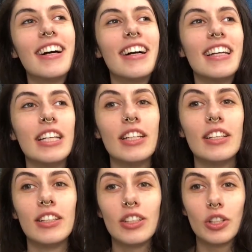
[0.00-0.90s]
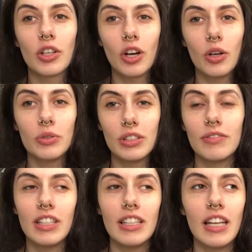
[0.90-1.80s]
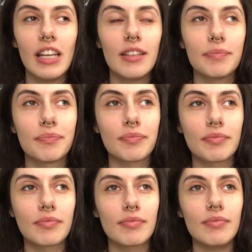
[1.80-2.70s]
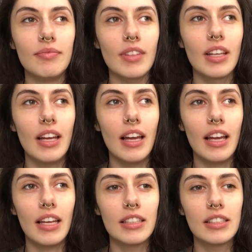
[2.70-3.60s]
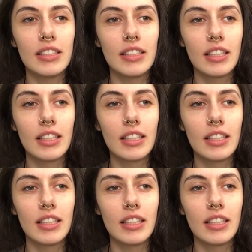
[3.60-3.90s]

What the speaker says: in your own divinity. And